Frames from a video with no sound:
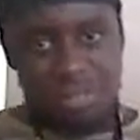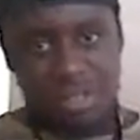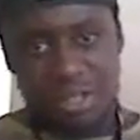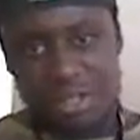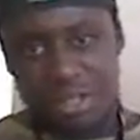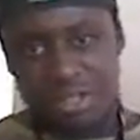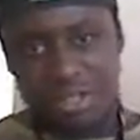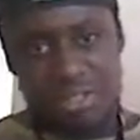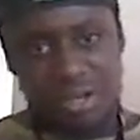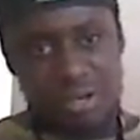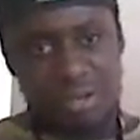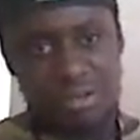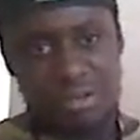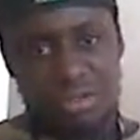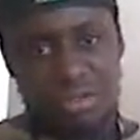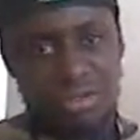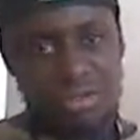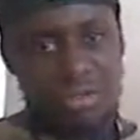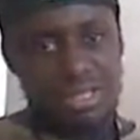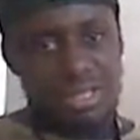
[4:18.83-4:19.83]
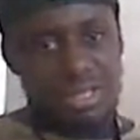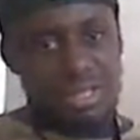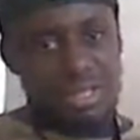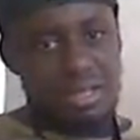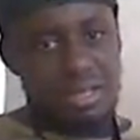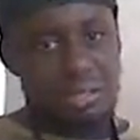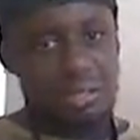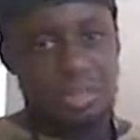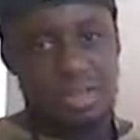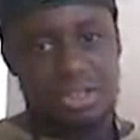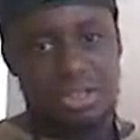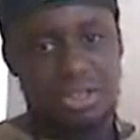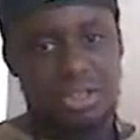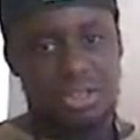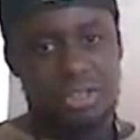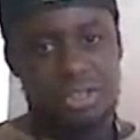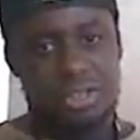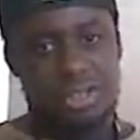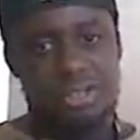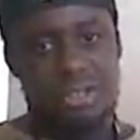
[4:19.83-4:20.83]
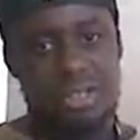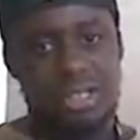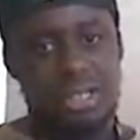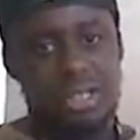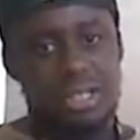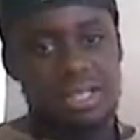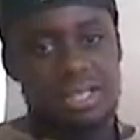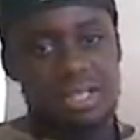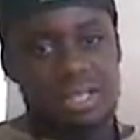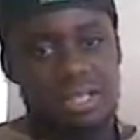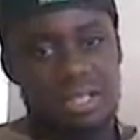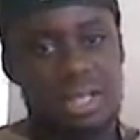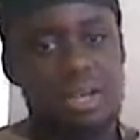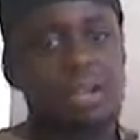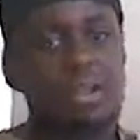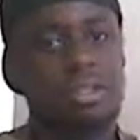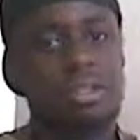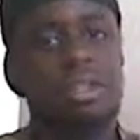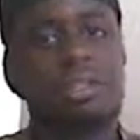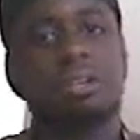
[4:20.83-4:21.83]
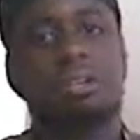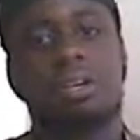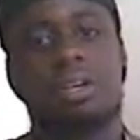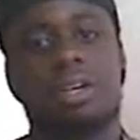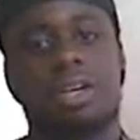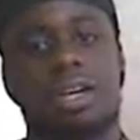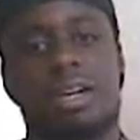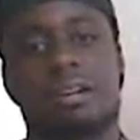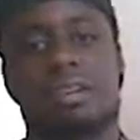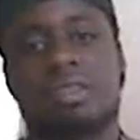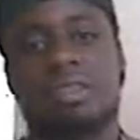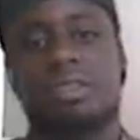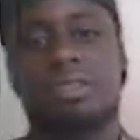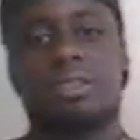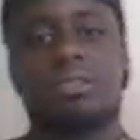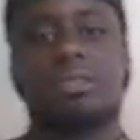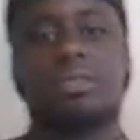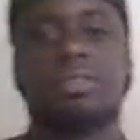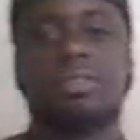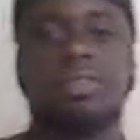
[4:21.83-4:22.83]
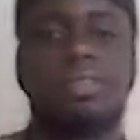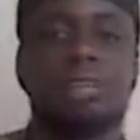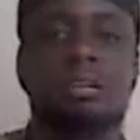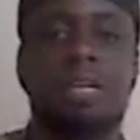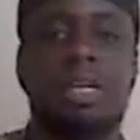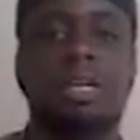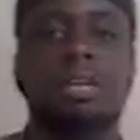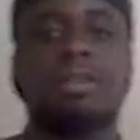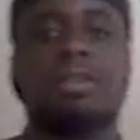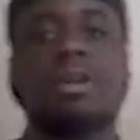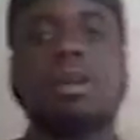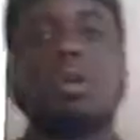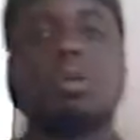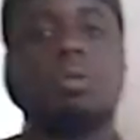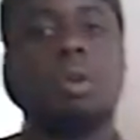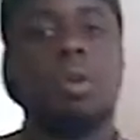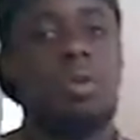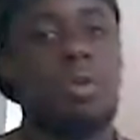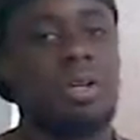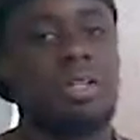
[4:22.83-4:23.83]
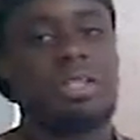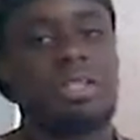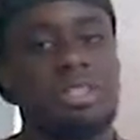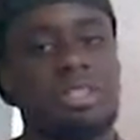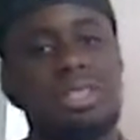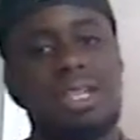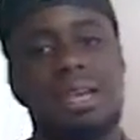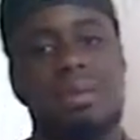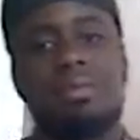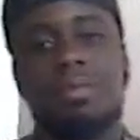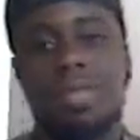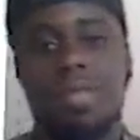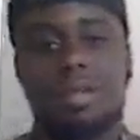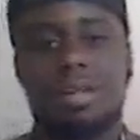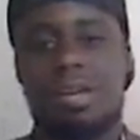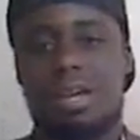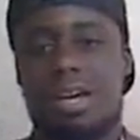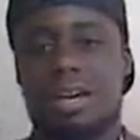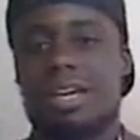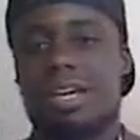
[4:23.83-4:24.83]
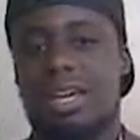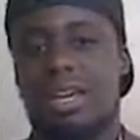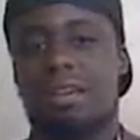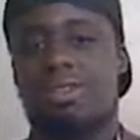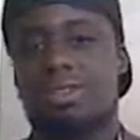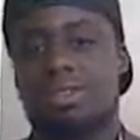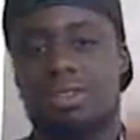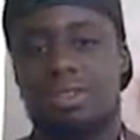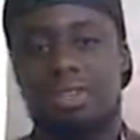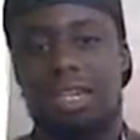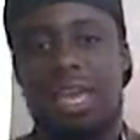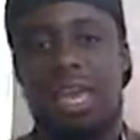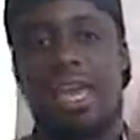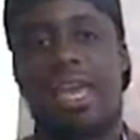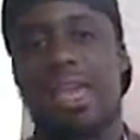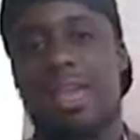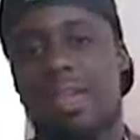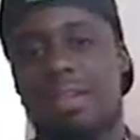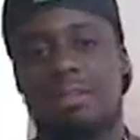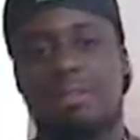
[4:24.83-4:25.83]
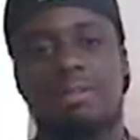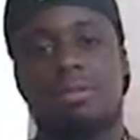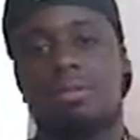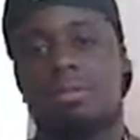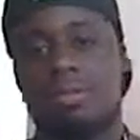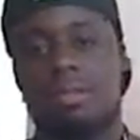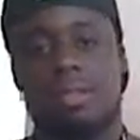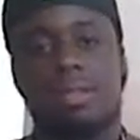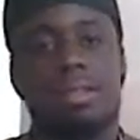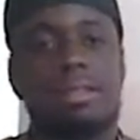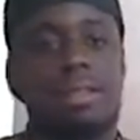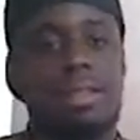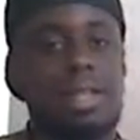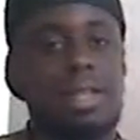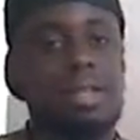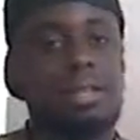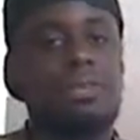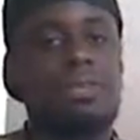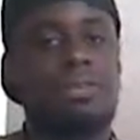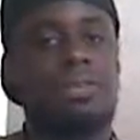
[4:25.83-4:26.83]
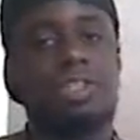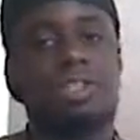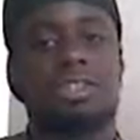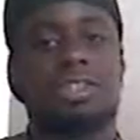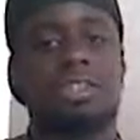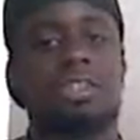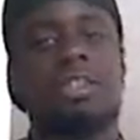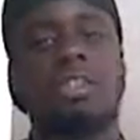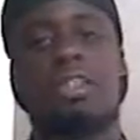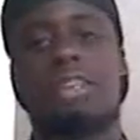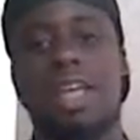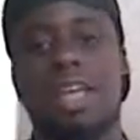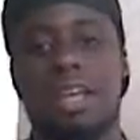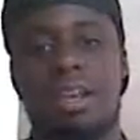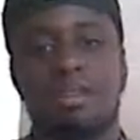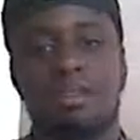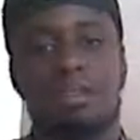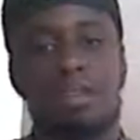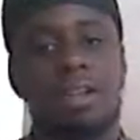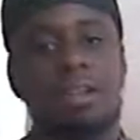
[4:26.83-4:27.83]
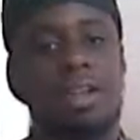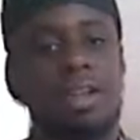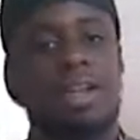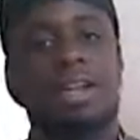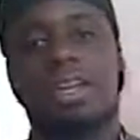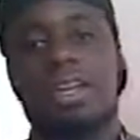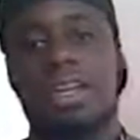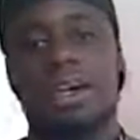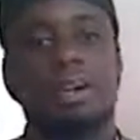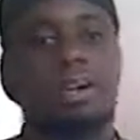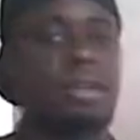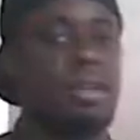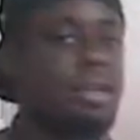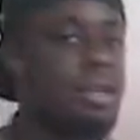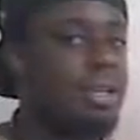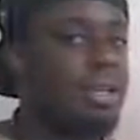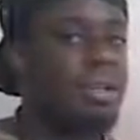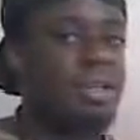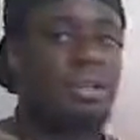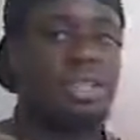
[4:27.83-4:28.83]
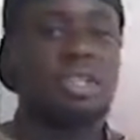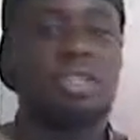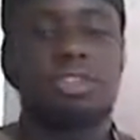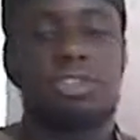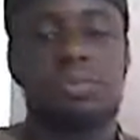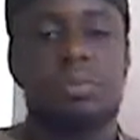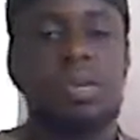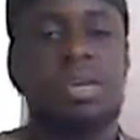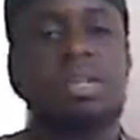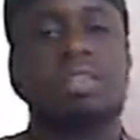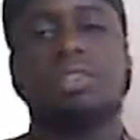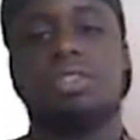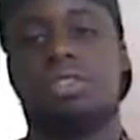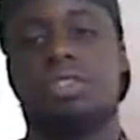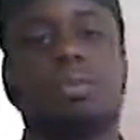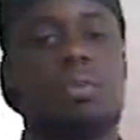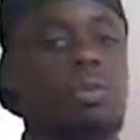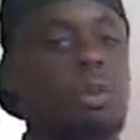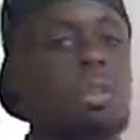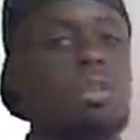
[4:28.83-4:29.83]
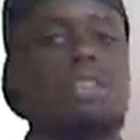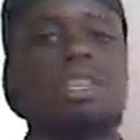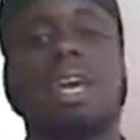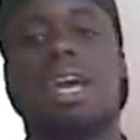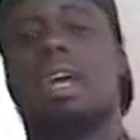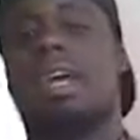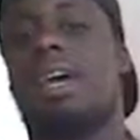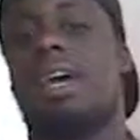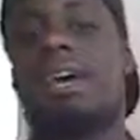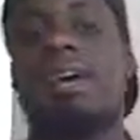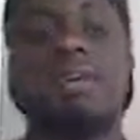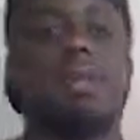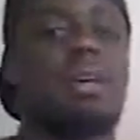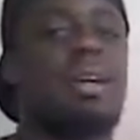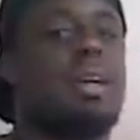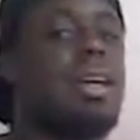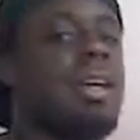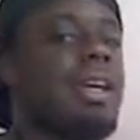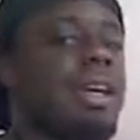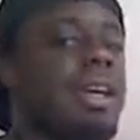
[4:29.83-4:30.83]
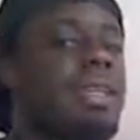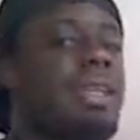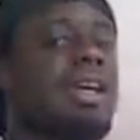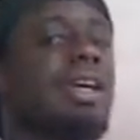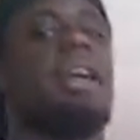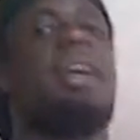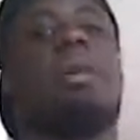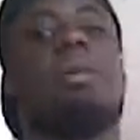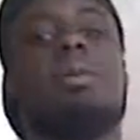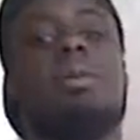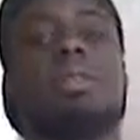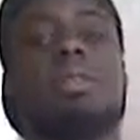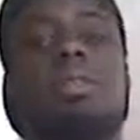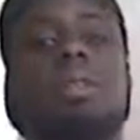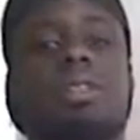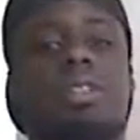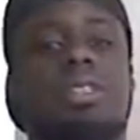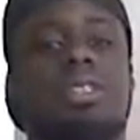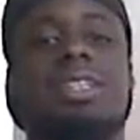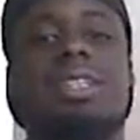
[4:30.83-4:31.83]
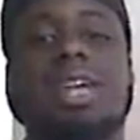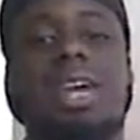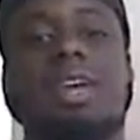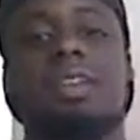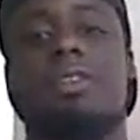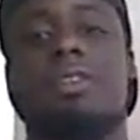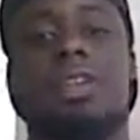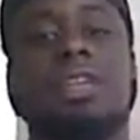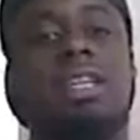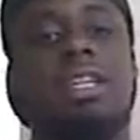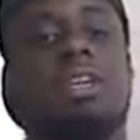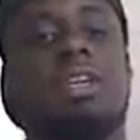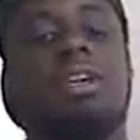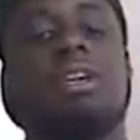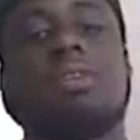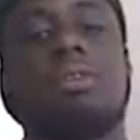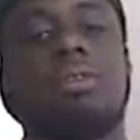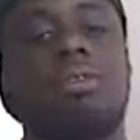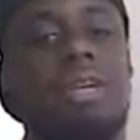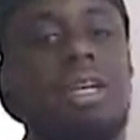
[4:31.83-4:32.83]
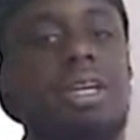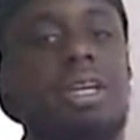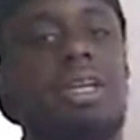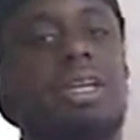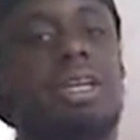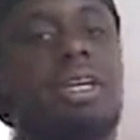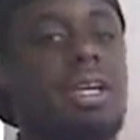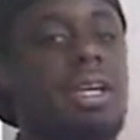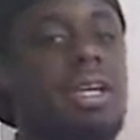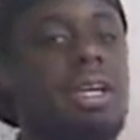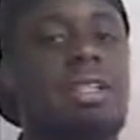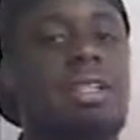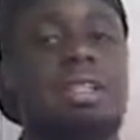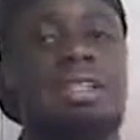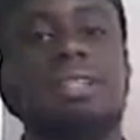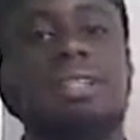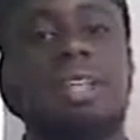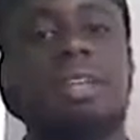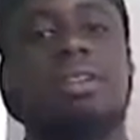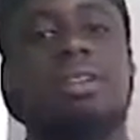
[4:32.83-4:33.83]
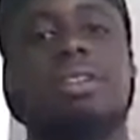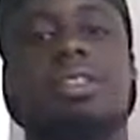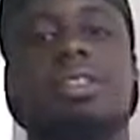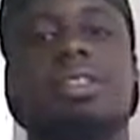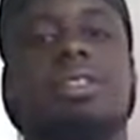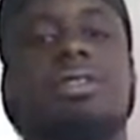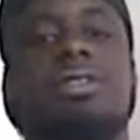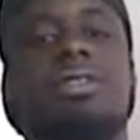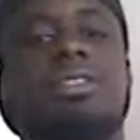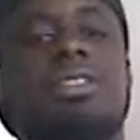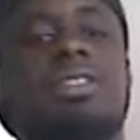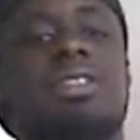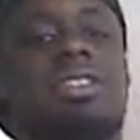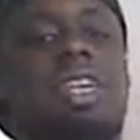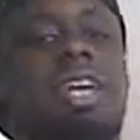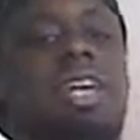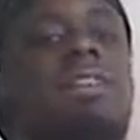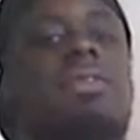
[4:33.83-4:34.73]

players, owners, commissioners, they all need to work out their differences, man. We want this NBA lockout to end, like, officially. The NFL lockout, they just managed to work that out, and they're able to work together and agree. They settled their differences. The